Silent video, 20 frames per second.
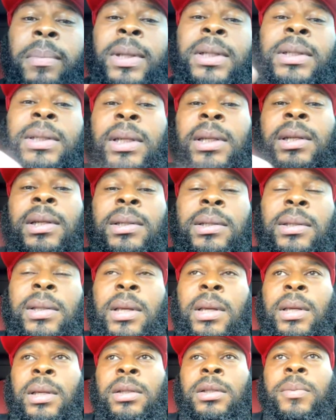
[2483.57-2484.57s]
be able to see these
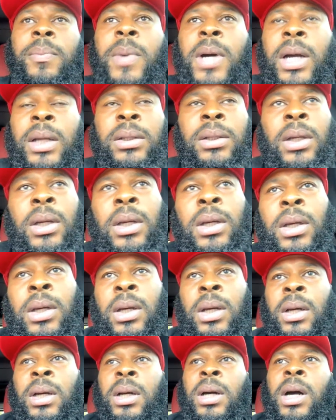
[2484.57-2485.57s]
things. But
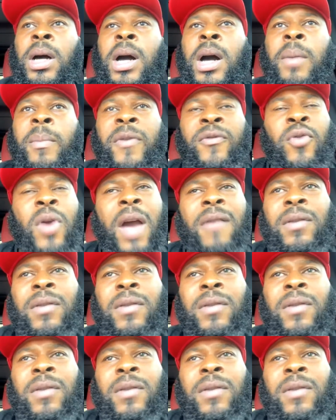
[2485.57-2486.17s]
if